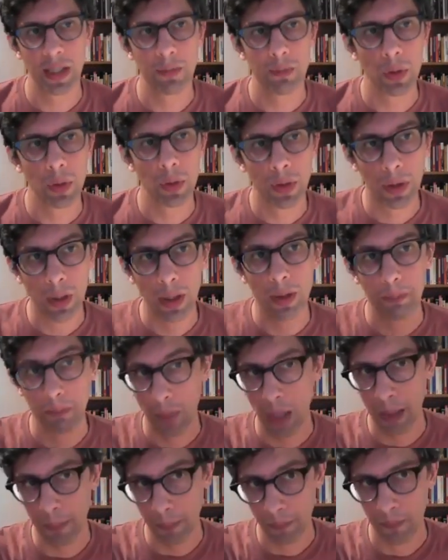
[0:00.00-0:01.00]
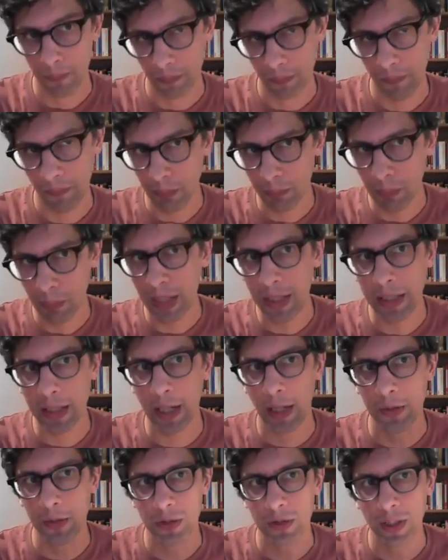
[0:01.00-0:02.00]
If you look at many
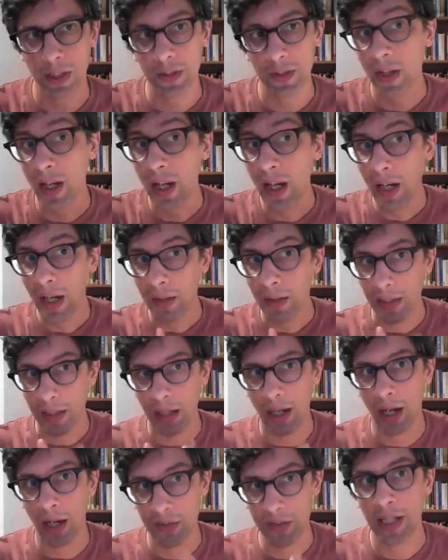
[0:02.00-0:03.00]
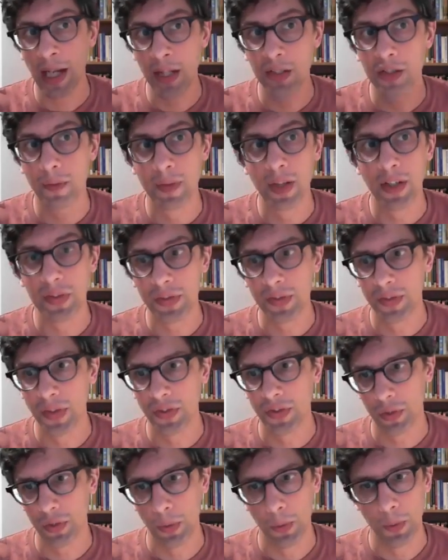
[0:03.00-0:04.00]
countries, the cutting edge of this is the
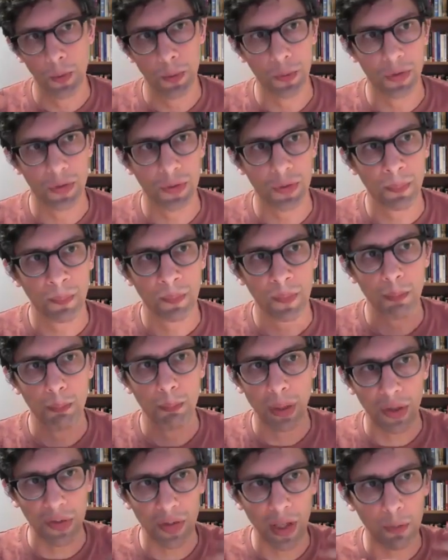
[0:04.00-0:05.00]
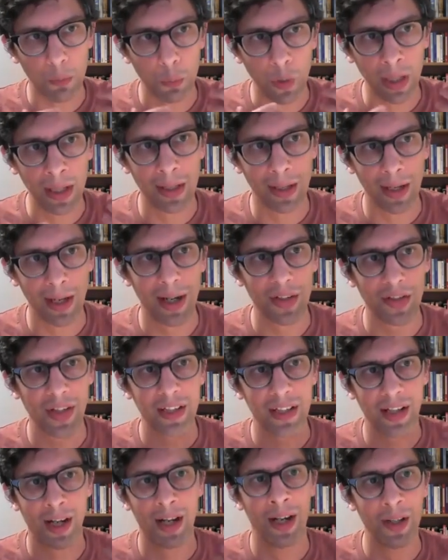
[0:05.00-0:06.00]
schools, because they've realized they
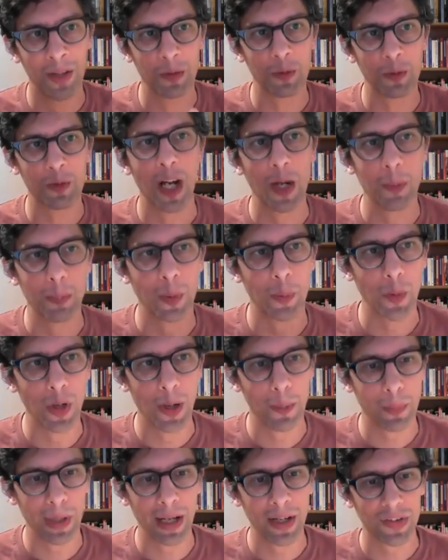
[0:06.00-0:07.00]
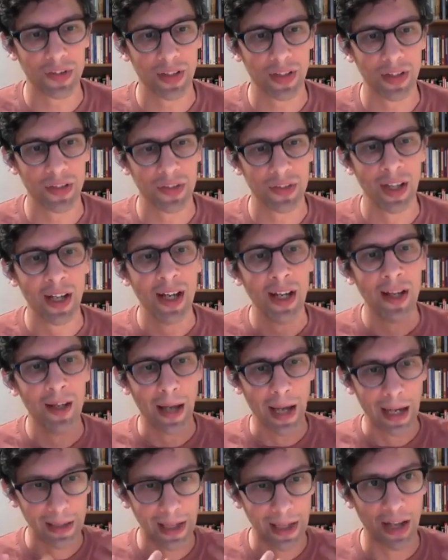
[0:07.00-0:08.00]
can't reopen workplaces
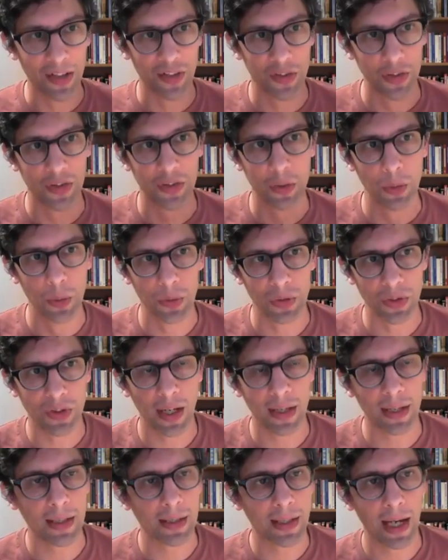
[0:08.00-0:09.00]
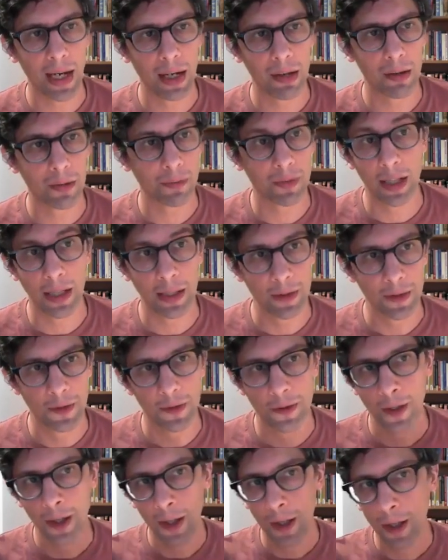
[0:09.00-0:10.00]
unless the schools are taking care of kids.